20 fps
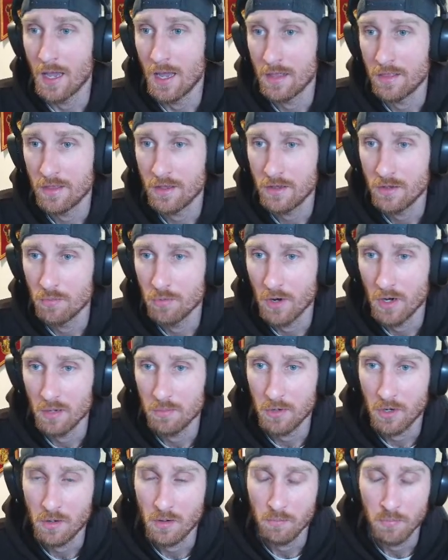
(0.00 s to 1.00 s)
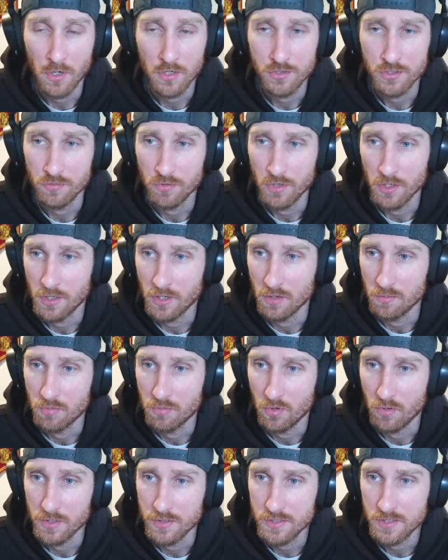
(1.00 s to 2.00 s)
I think you brought up a bunch of really good
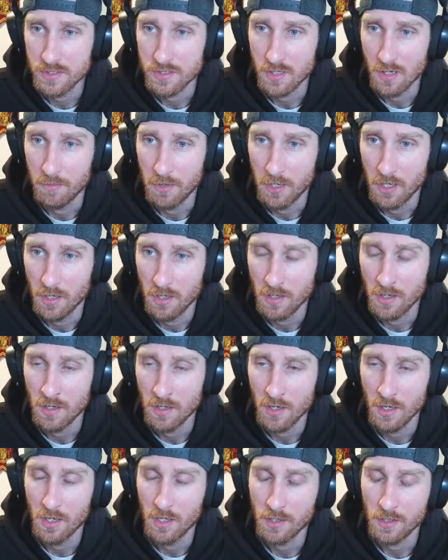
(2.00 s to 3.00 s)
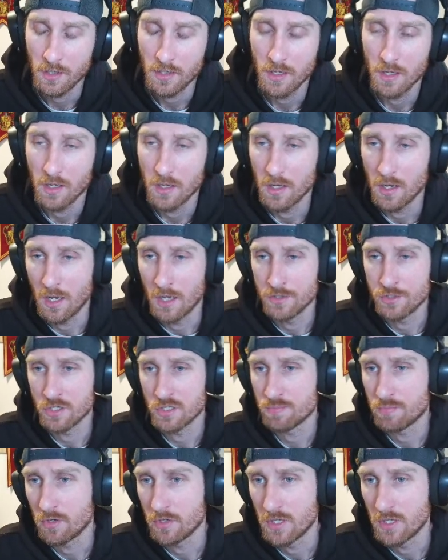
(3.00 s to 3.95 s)
points. I mean, I just pulled